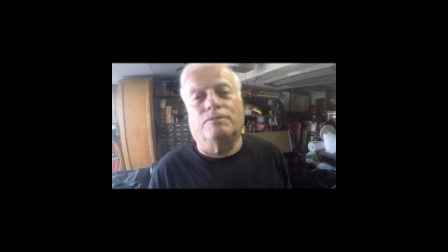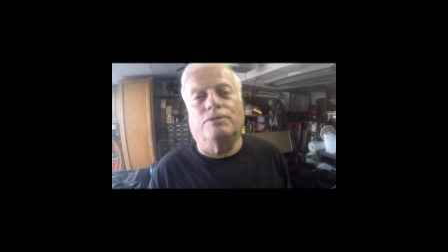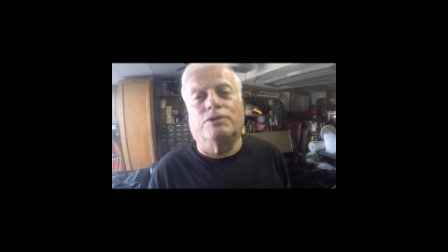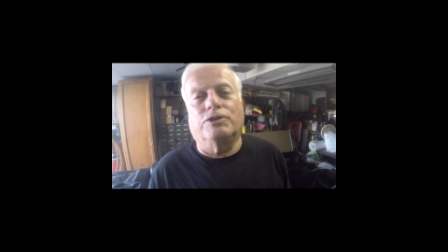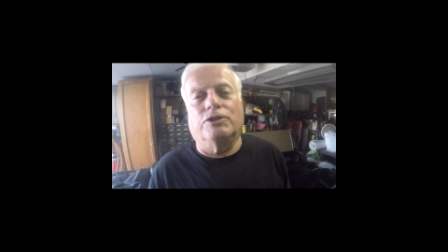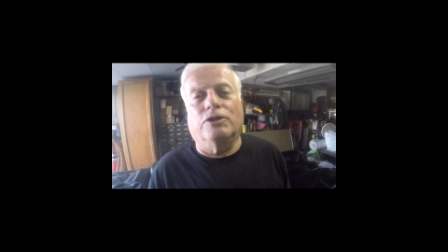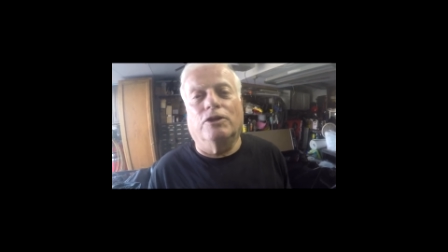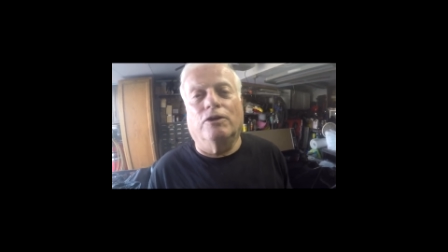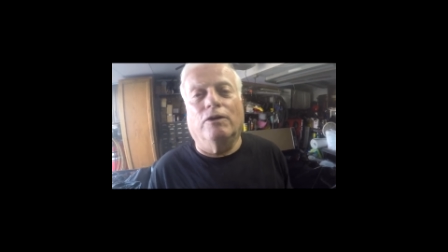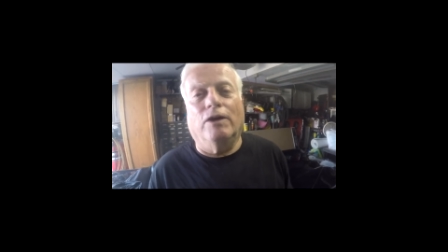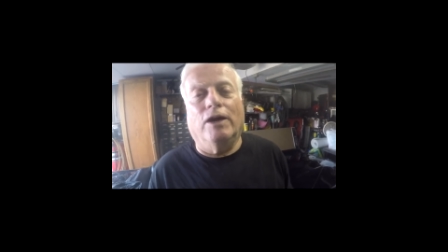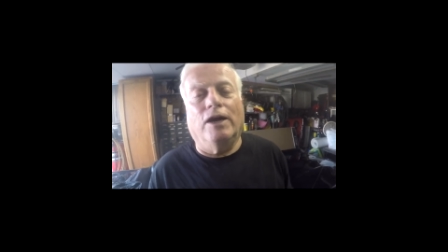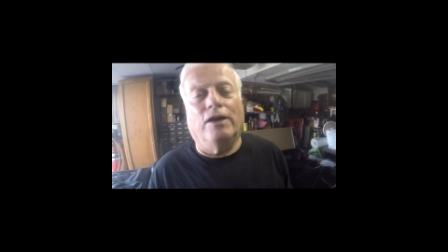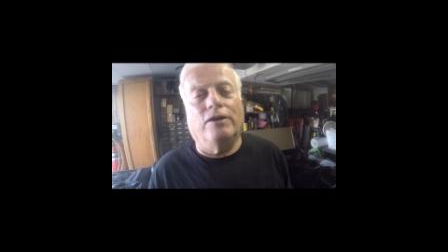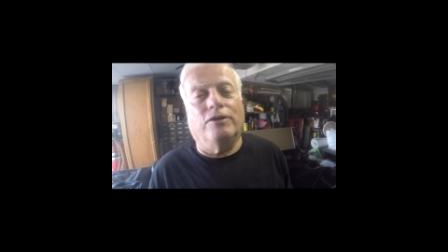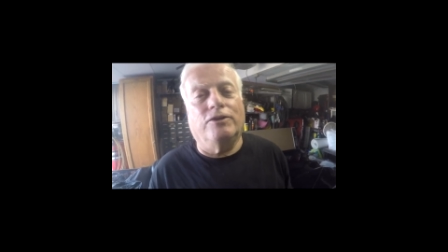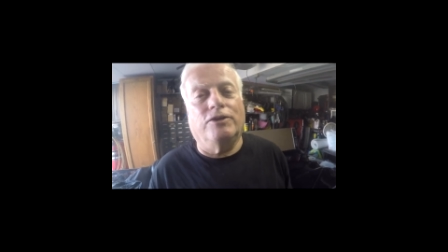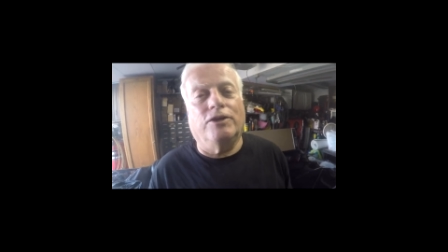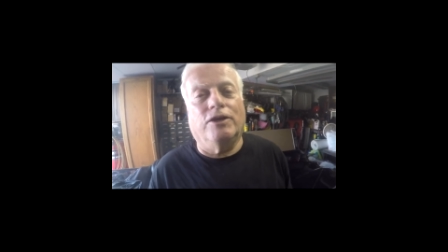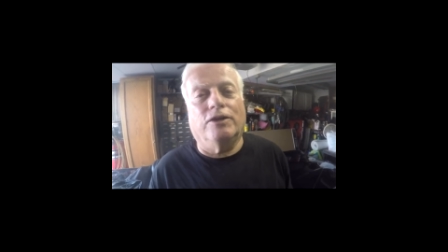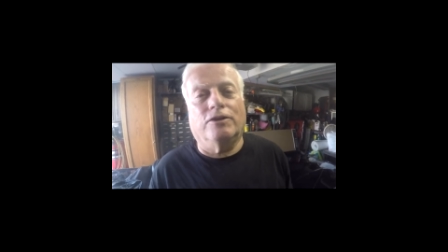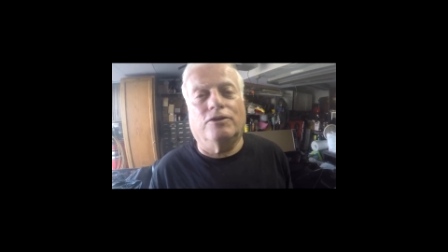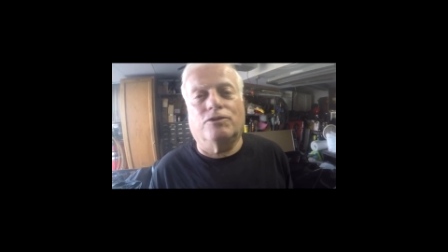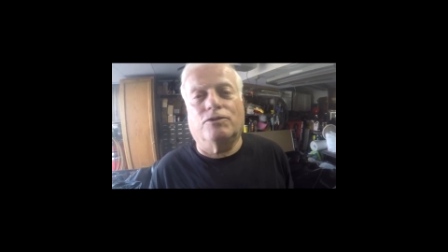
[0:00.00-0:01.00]
So I had to
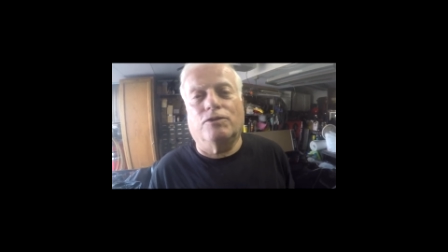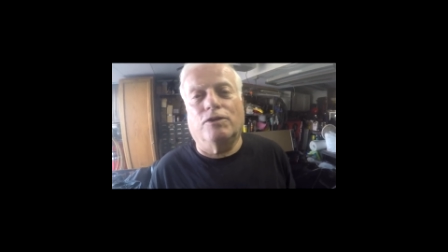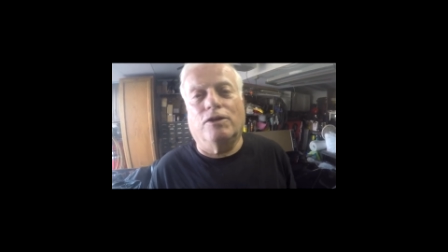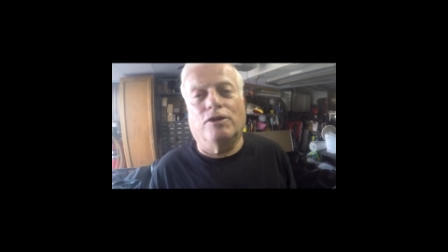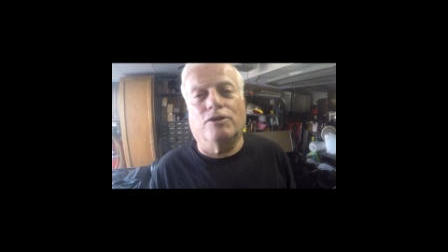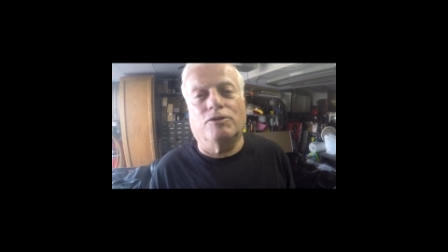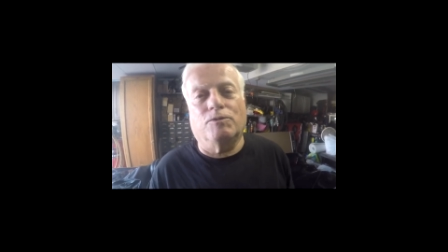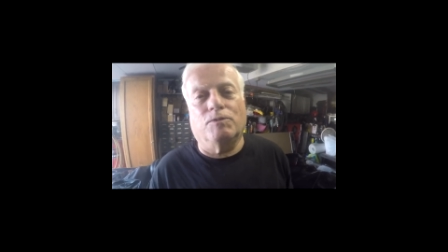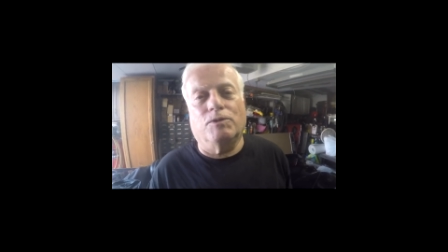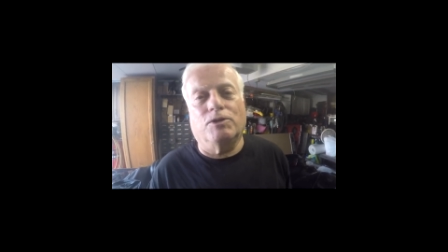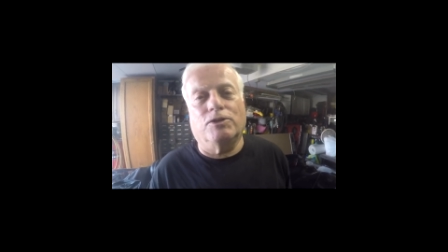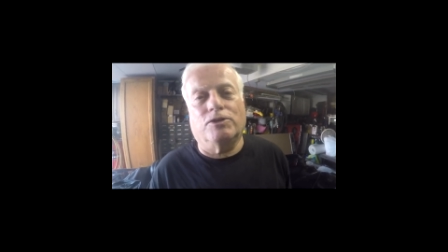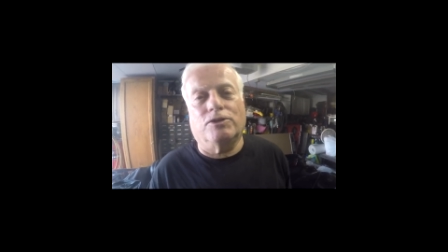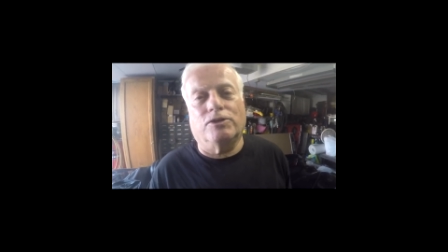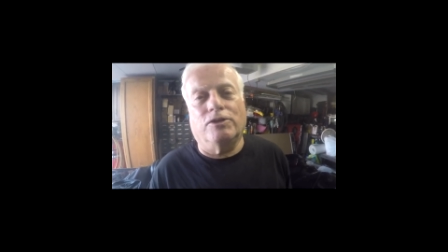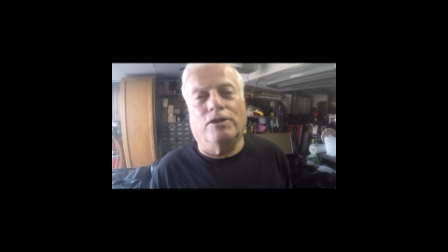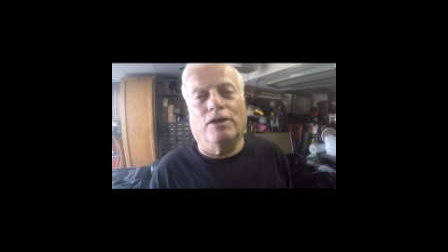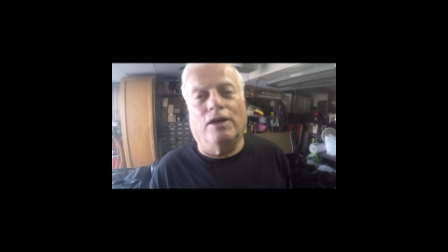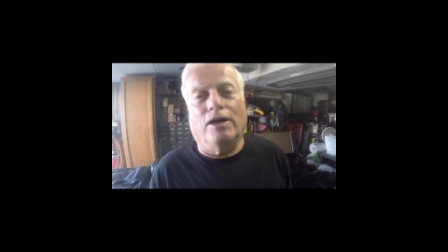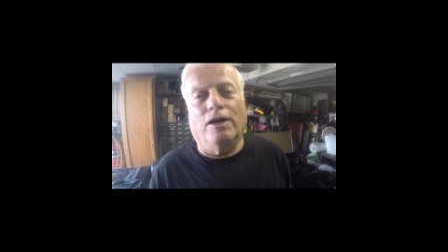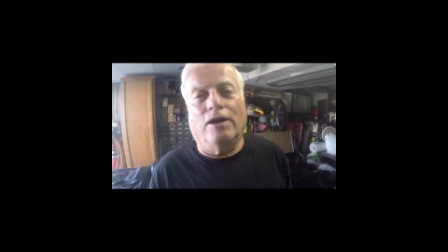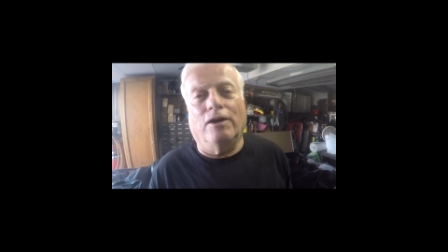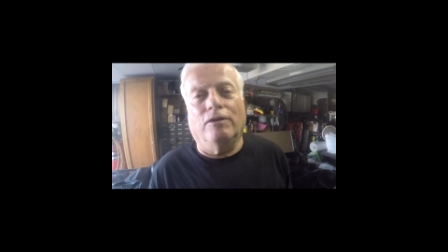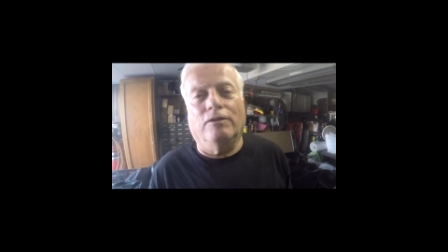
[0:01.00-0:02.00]
take the transmission
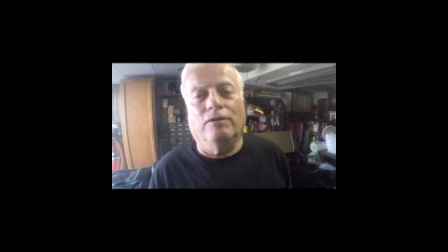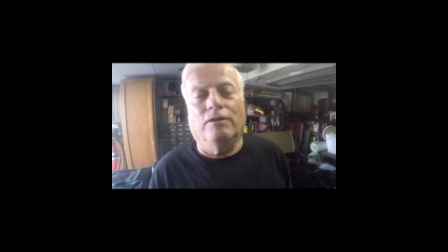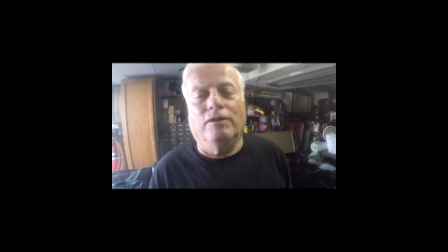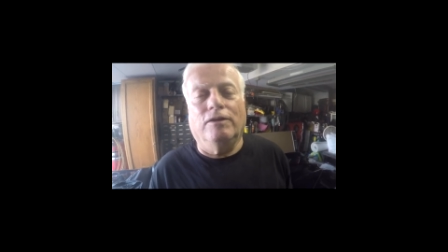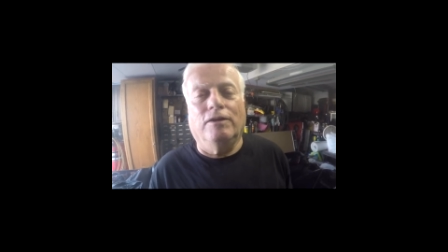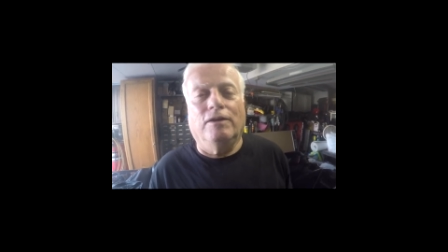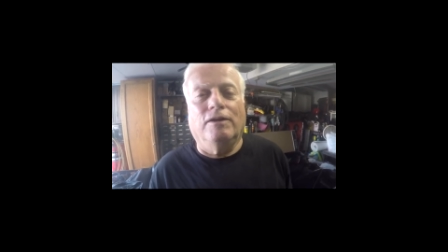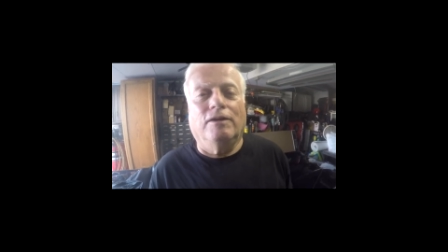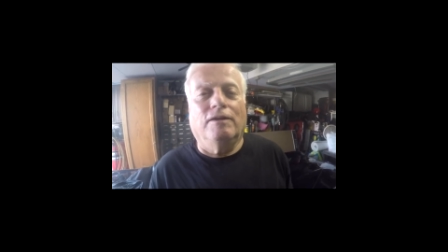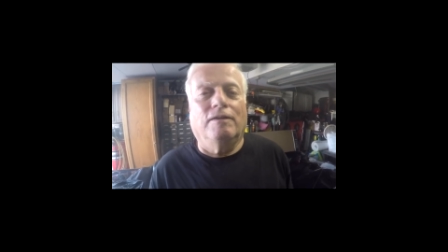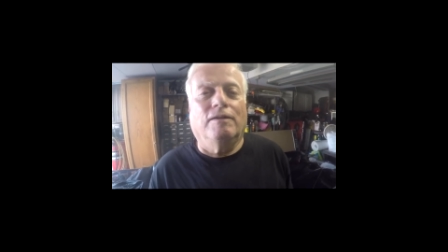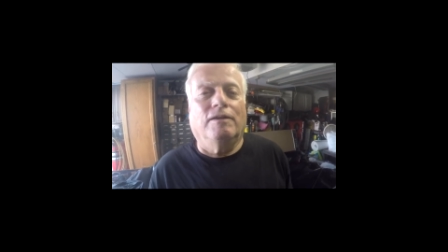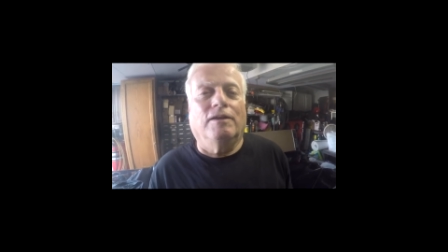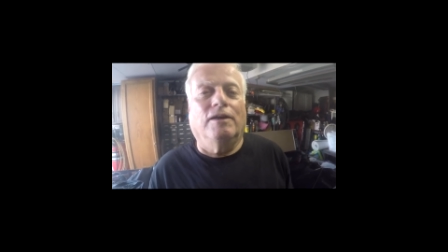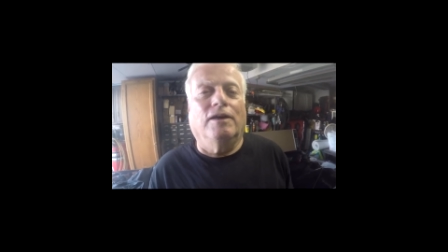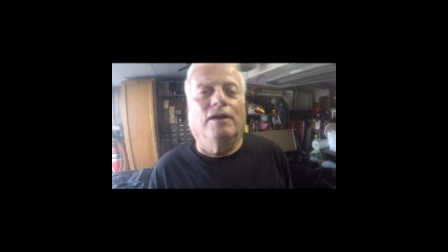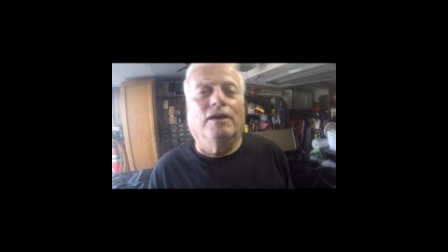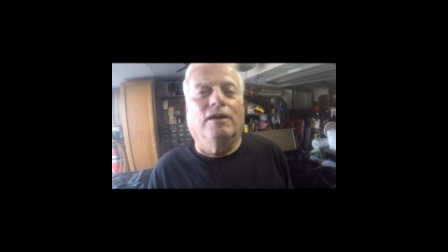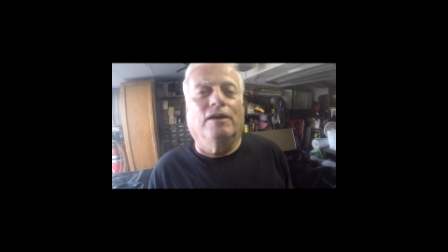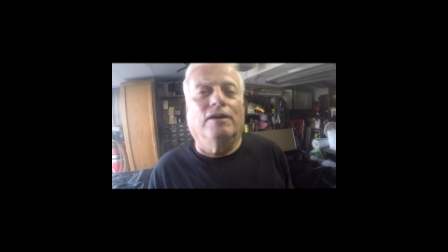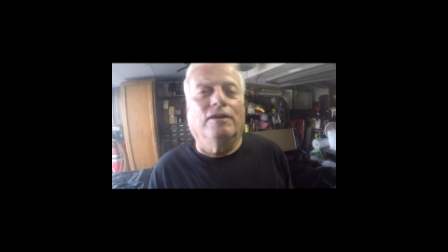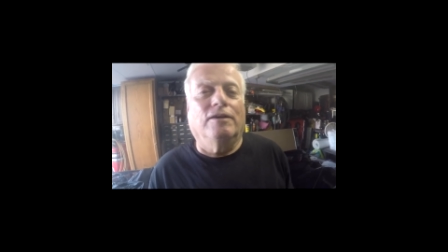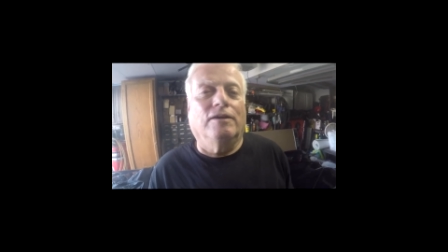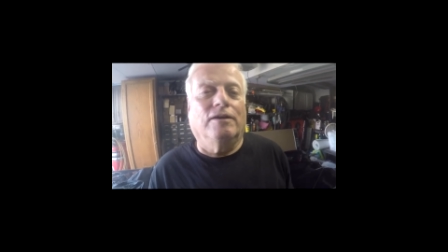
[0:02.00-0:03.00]
out
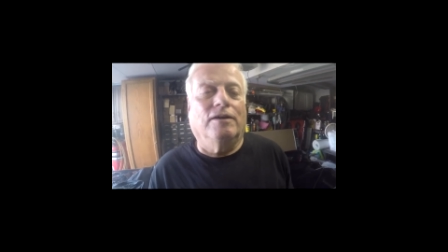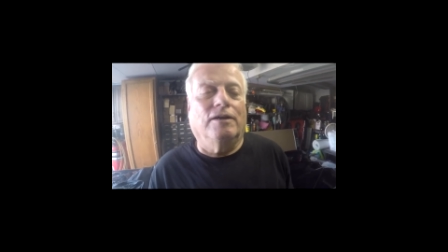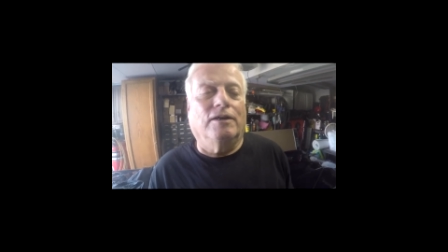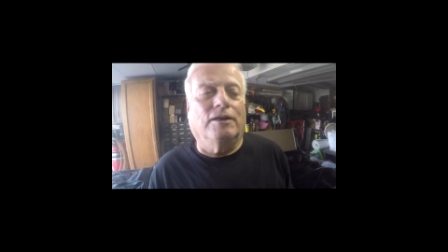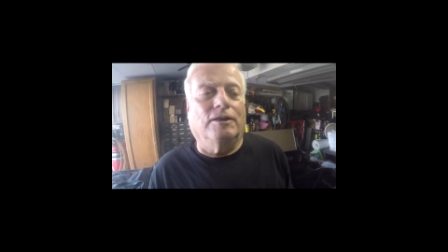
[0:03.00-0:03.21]
and